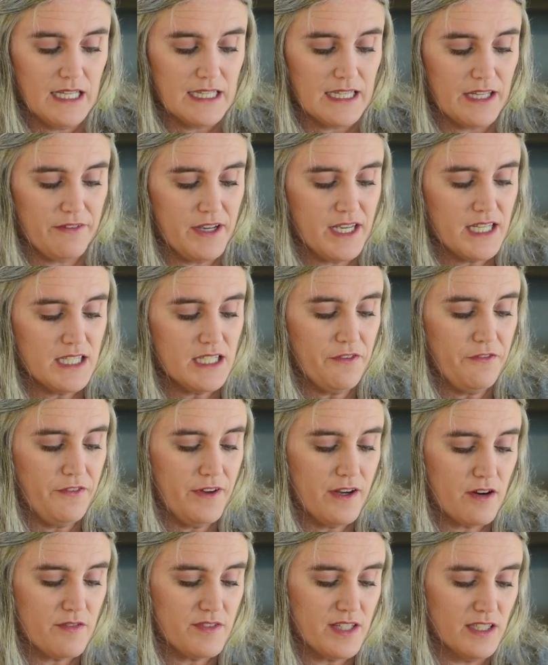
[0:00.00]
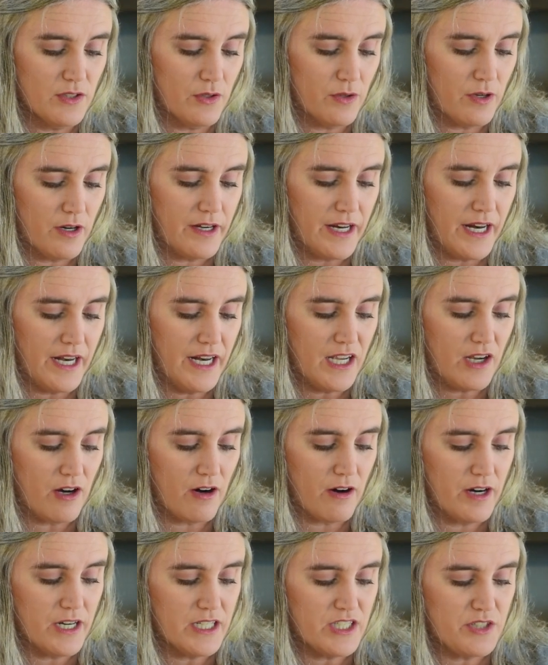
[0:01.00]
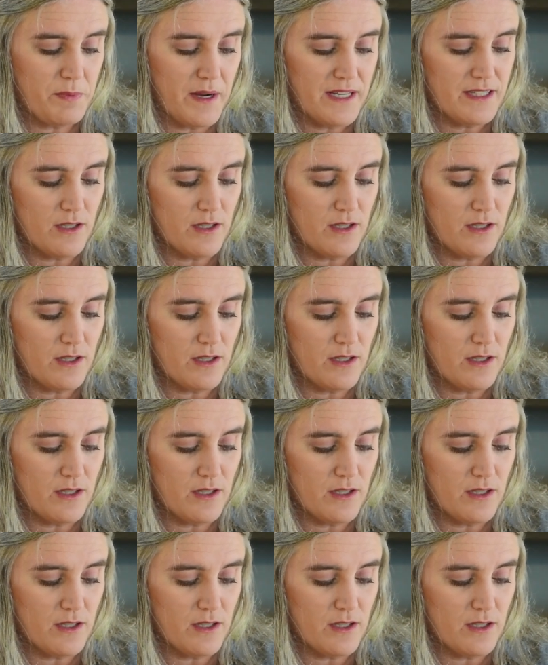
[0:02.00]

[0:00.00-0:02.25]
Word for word: Living in the fear of the Lord and encouraged by